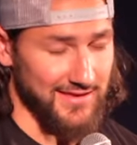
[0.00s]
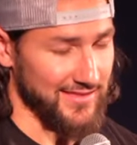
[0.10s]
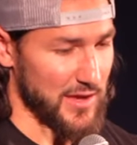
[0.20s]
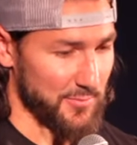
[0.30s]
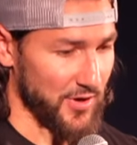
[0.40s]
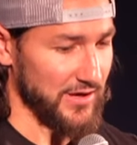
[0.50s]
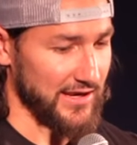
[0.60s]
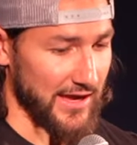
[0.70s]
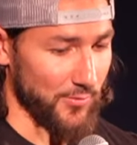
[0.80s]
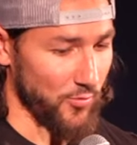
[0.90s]
like Monday
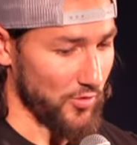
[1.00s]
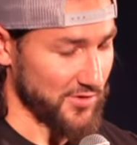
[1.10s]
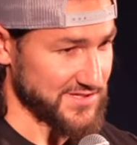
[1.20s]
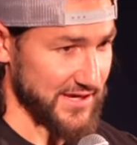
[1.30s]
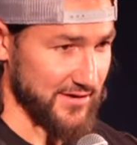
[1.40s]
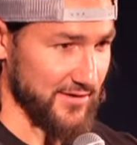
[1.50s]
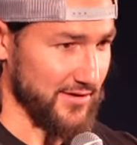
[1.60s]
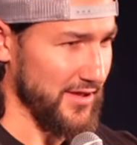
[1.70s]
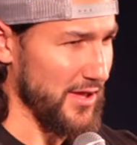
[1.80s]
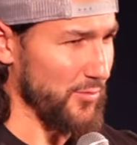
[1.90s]
Night Wars
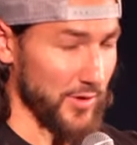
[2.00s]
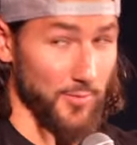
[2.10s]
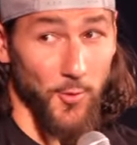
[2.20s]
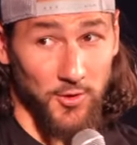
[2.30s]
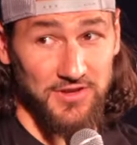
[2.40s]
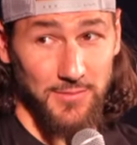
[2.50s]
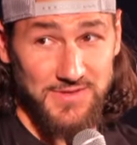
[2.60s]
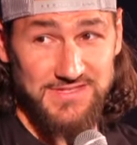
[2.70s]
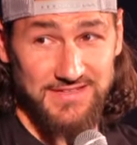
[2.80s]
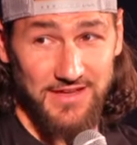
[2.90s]
era. We were more
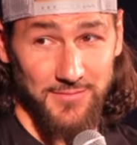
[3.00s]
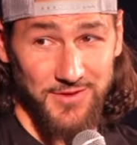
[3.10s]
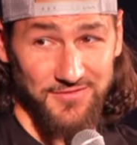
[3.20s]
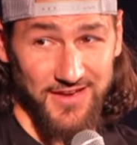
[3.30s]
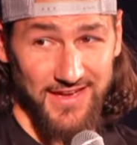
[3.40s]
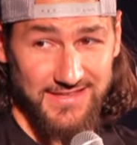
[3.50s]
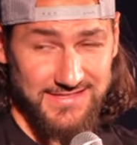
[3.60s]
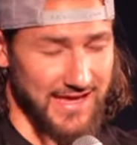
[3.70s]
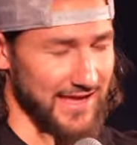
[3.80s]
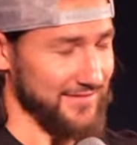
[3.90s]
WCW
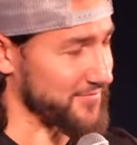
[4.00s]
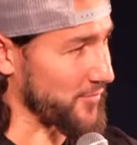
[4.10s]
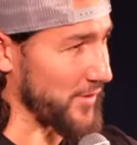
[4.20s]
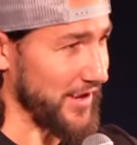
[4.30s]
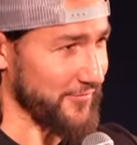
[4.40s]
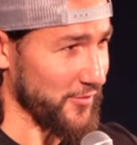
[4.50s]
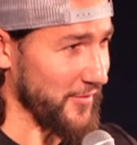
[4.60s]
fans for whatever